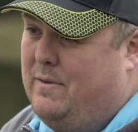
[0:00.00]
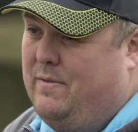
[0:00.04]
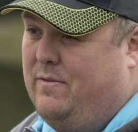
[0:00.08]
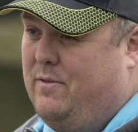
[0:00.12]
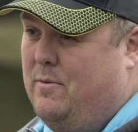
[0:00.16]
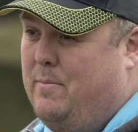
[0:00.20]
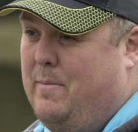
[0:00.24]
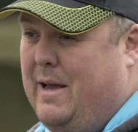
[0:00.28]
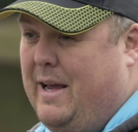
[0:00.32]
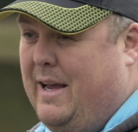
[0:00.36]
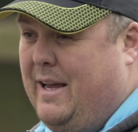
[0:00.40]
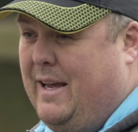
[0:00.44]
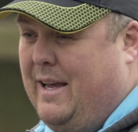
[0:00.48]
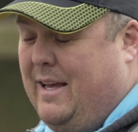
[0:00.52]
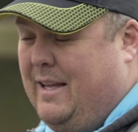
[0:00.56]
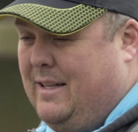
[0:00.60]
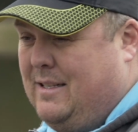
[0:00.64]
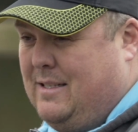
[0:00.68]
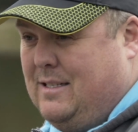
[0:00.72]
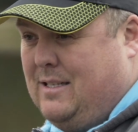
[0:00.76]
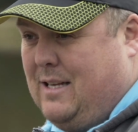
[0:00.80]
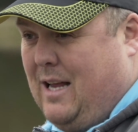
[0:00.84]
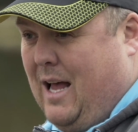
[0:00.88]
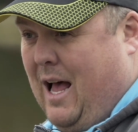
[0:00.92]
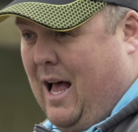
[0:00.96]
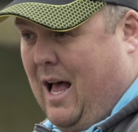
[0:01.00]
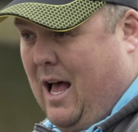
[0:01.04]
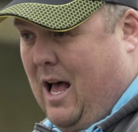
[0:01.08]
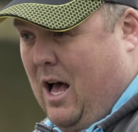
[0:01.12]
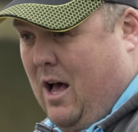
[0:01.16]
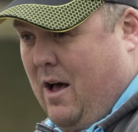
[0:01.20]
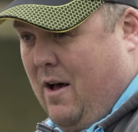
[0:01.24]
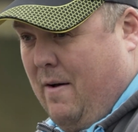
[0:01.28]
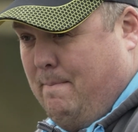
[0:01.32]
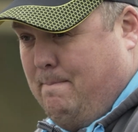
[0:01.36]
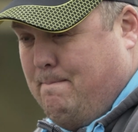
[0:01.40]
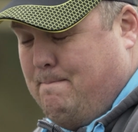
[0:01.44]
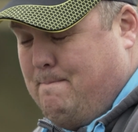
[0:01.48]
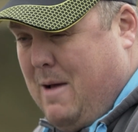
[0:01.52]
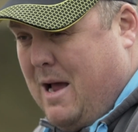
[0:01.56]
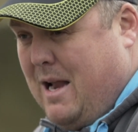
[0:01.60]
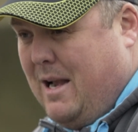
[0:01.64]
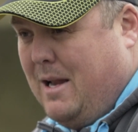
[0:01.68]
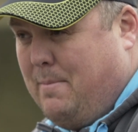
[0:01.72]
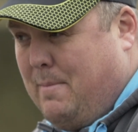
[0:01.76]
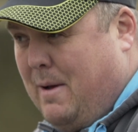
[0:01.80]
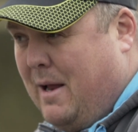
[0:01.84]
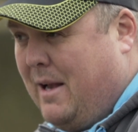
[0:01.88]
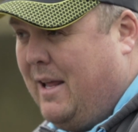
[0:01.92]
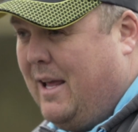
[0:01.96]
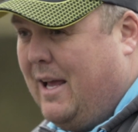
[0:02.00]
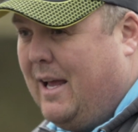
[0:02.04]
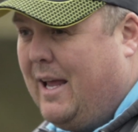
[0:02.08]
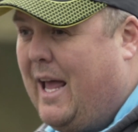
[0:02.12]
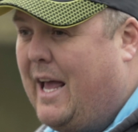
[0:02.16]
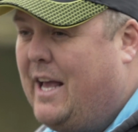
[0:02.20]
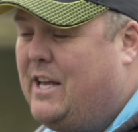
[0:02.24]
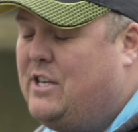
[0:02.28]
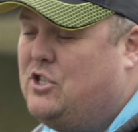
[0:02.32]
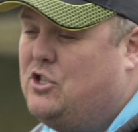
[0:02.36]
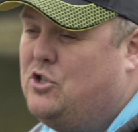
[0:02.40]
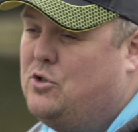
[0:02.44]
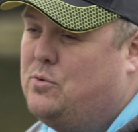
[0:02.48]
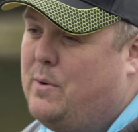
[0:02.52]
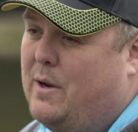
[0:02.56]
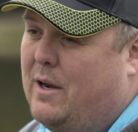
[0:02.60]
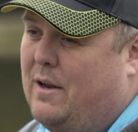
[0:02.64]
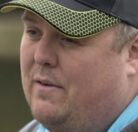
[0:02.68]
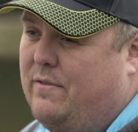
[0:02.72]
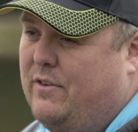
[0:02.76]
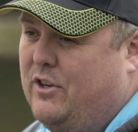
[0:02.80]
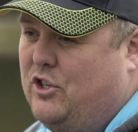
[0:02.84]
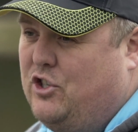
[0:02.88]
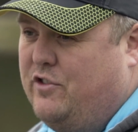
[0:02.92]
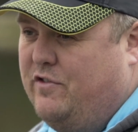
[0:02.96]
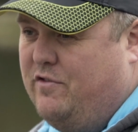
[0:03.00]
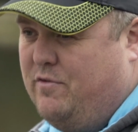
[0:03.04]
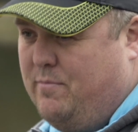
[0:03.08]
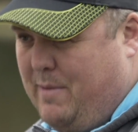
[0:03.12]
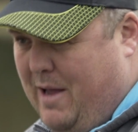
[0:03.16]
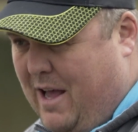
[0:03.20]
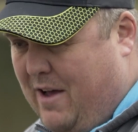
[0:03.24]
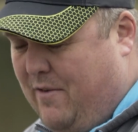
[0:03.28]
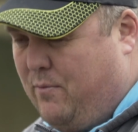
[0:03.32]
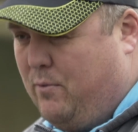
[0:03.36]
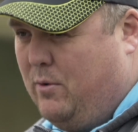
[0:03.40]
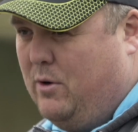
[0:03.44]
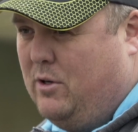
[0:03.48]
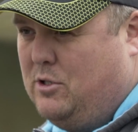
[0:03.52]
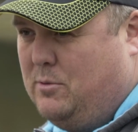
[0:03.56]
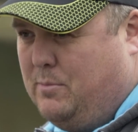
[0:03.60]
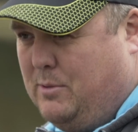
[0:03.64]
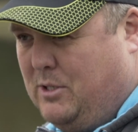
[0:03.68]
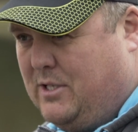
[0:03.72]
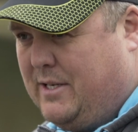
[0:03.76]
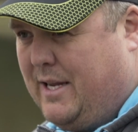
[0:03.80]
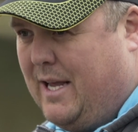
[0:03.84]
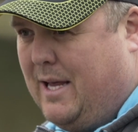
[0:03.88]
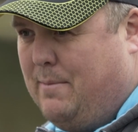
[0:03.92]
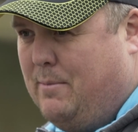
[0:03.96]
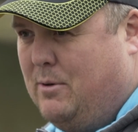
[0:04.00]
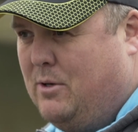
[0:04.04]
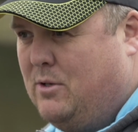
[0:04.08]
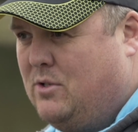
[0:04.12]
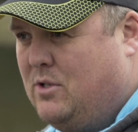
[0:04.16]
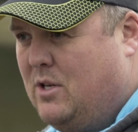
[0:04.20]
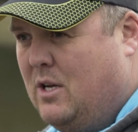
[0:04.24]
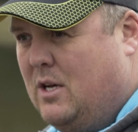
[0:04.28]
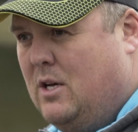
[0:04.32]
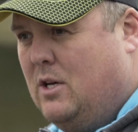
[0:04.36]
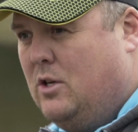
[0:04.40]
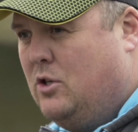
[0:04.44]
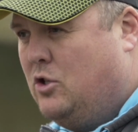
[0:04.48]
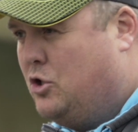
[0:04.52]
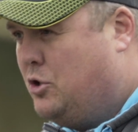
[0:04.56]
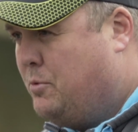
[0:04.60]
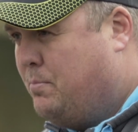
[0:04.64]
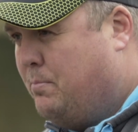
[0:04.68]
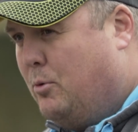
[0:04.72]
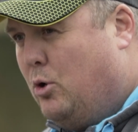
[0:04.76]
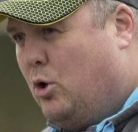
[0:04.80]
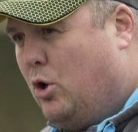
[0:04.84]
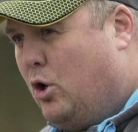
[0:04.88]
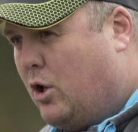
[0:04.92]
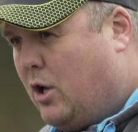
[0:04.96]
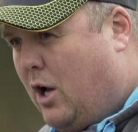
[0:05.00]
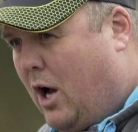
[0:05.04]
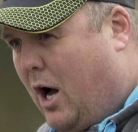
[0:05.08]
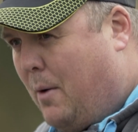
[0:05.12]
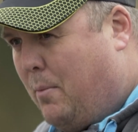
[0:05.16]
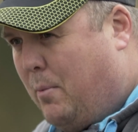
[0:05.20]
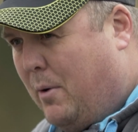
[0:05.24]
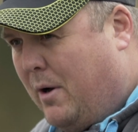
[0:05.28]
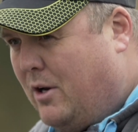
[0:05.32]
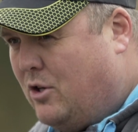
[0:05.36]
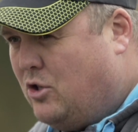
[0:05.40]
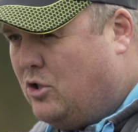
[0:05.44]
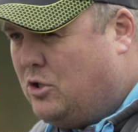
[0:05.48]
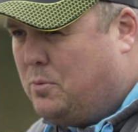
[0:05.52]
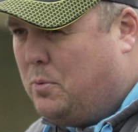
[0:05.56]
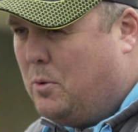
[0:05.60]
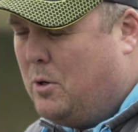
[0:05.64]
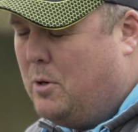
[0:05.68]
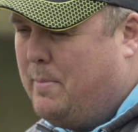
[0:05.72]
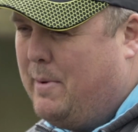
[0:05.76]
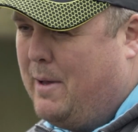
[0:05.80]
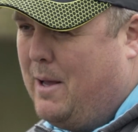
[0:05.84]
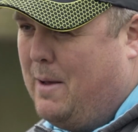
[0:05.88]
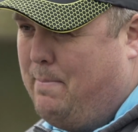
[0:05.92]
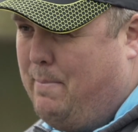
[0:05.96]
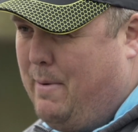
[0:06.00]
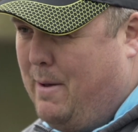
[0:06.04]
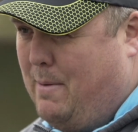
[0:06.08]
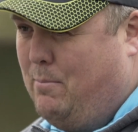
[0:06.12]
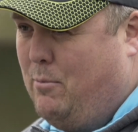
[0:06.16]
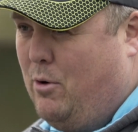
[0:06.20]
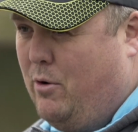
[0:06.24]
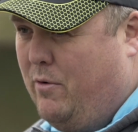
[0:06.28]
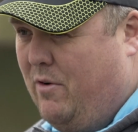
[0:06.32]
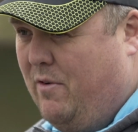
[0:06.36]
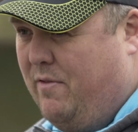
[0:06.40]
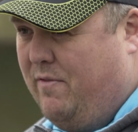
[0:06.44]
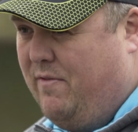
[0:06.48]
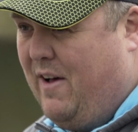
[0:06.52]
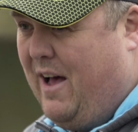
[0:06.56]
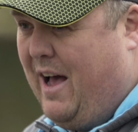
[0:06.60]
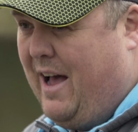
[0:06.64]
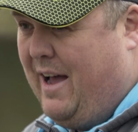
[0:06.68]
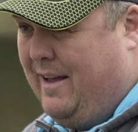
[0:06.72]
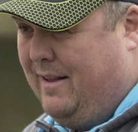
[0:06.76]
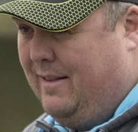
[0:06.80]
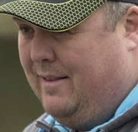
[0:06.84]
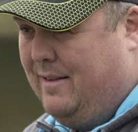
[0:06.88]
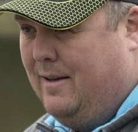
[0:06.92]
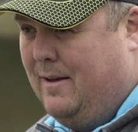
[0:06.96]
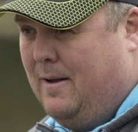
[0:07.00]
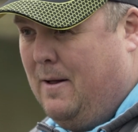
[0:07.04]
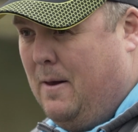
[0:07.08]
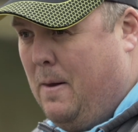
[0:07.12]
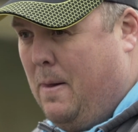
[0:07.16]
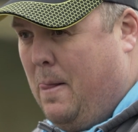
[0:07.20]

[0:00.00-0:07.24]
mean, for me, it's many occasions when I'm fishing for my F1s, my skimmers, small carp, when I just want to be a bit more refined.